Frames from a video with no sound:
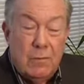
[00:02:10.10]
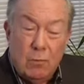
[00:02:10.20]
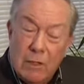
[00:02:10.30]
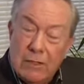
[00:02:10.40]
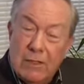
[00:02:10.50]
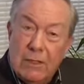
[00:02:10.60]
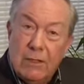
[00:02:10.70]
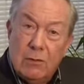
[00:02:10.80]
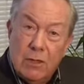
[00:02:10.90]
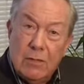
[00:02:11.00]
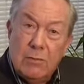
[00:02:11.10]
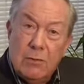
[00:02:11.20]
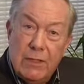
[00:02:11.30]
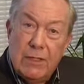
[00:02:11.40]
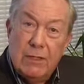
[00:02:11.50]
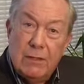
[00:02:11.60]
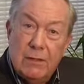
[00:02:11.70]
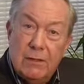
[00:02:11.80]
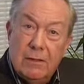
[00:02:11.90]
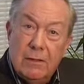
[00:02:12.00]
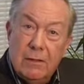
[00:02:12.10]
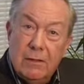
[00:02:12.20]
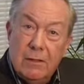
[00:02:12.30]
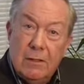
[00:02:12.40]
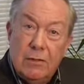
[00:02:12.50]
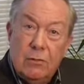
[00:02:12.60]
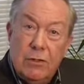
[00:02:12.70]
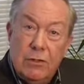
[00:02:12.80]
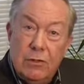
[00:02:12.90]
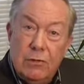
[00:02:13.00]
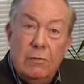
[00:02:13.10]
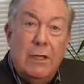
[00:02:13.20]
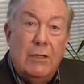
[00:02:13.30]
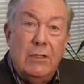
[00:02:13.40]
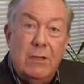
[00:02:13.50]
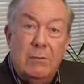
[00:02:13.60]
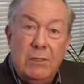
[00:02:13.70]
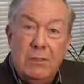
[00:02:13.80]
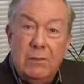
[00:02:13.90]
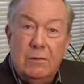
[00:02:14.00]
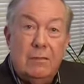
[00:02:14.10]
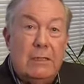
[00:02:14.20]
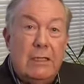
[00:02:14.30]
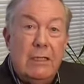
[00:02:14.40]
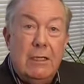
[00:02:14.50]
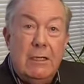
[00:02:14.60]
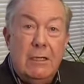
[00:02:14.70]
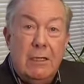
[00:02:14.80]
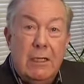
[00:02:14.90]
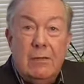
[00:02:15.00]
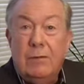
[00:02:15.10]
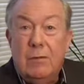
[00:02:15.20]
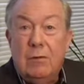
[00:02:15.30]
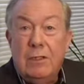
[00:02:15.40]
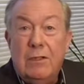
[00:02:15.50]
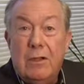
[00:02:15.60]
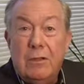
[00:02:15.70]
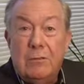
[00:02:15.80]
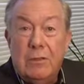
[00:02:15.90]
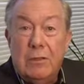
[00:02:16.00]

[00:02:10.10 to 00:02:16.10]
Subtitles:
What Incredible Thing Would You Attempt to Do if you only thought it